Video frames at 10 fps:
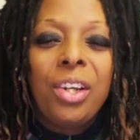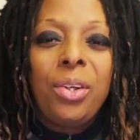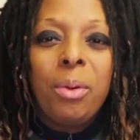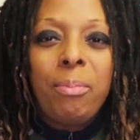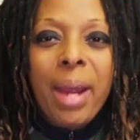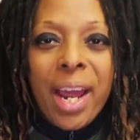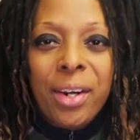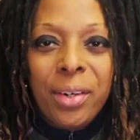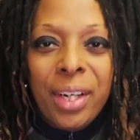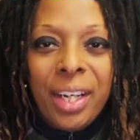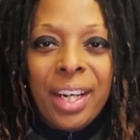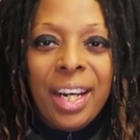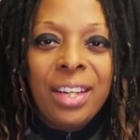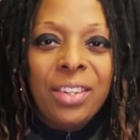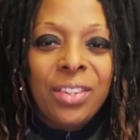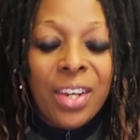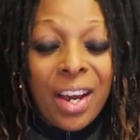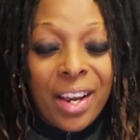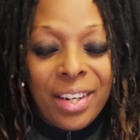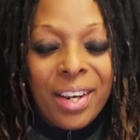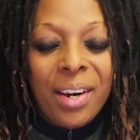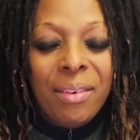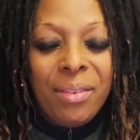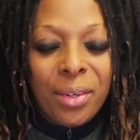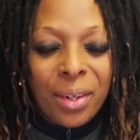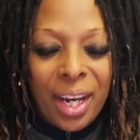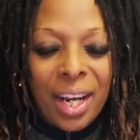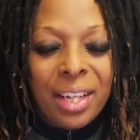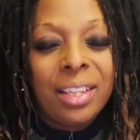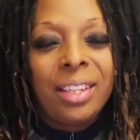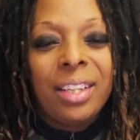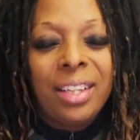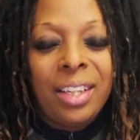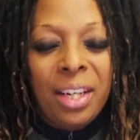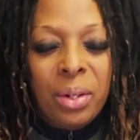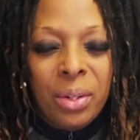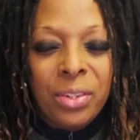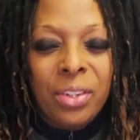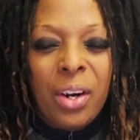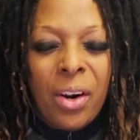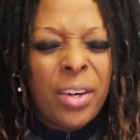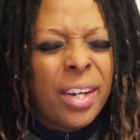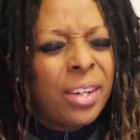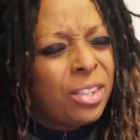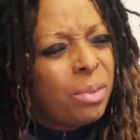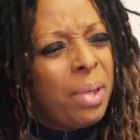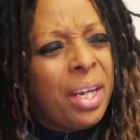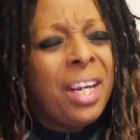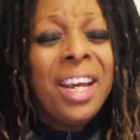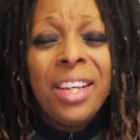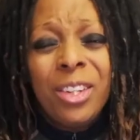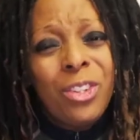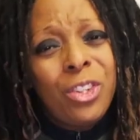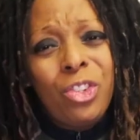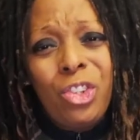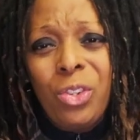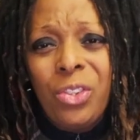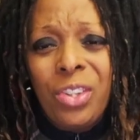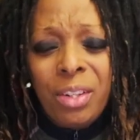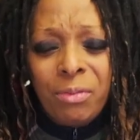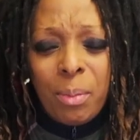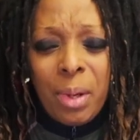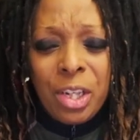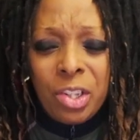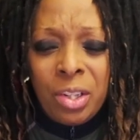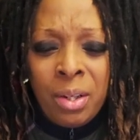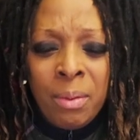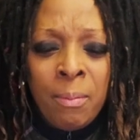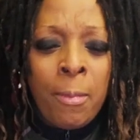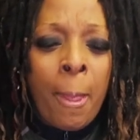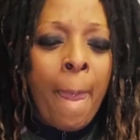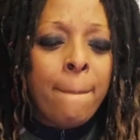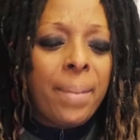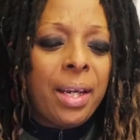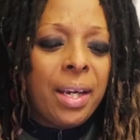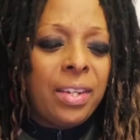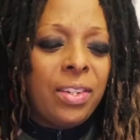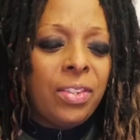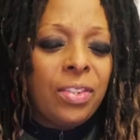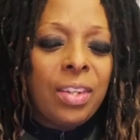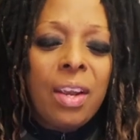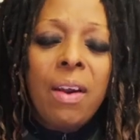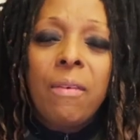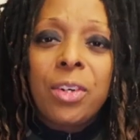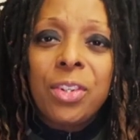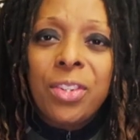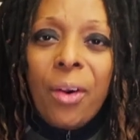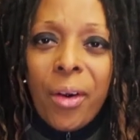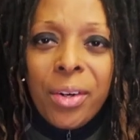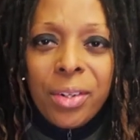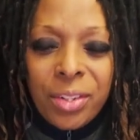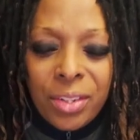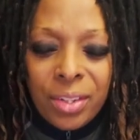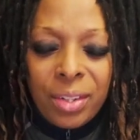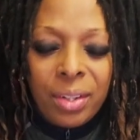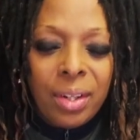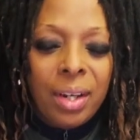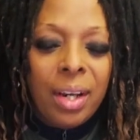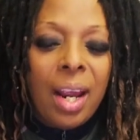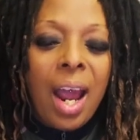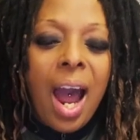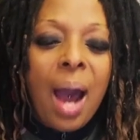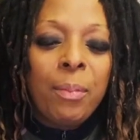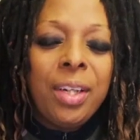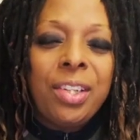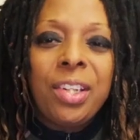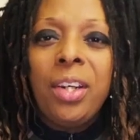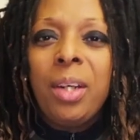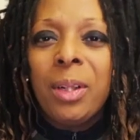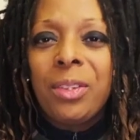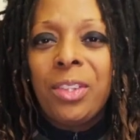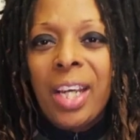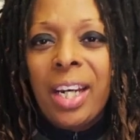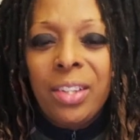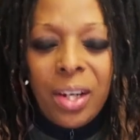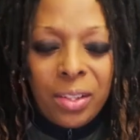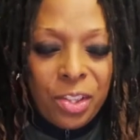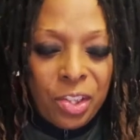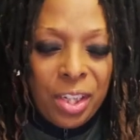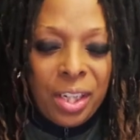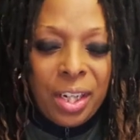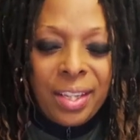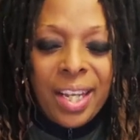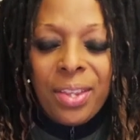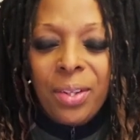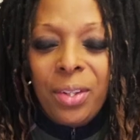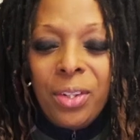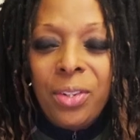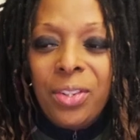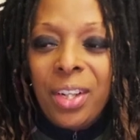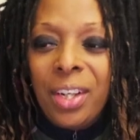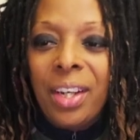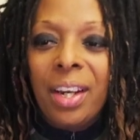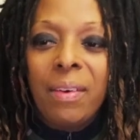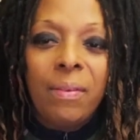your battery inside of your Canon EOS R. Now, to me, this is juicy information because, for starters, I'm going to tell you about the technology that they're using